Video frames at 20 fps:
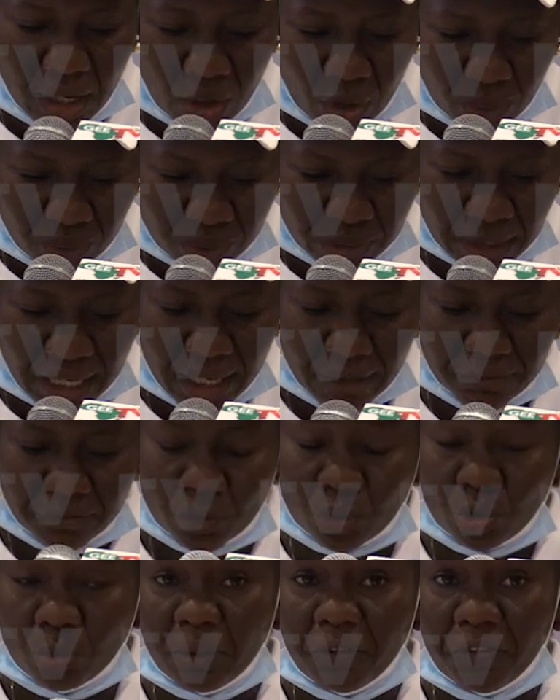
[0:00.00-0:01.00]

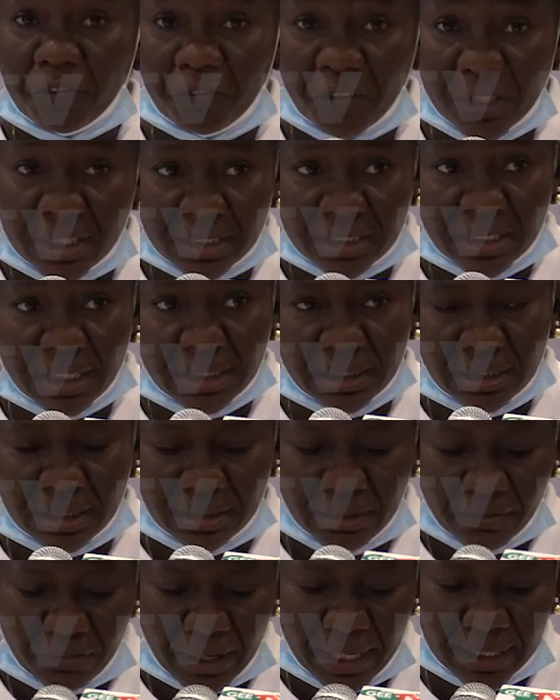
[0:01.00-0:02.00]
observed to be fixing
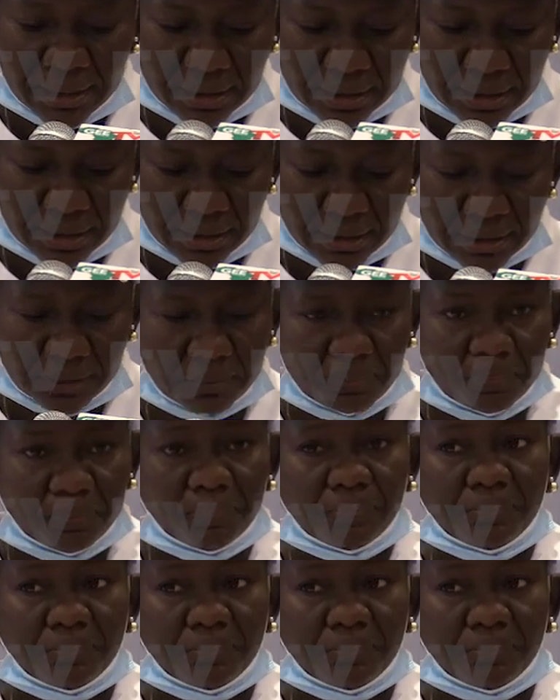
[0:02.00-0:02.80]
the devices.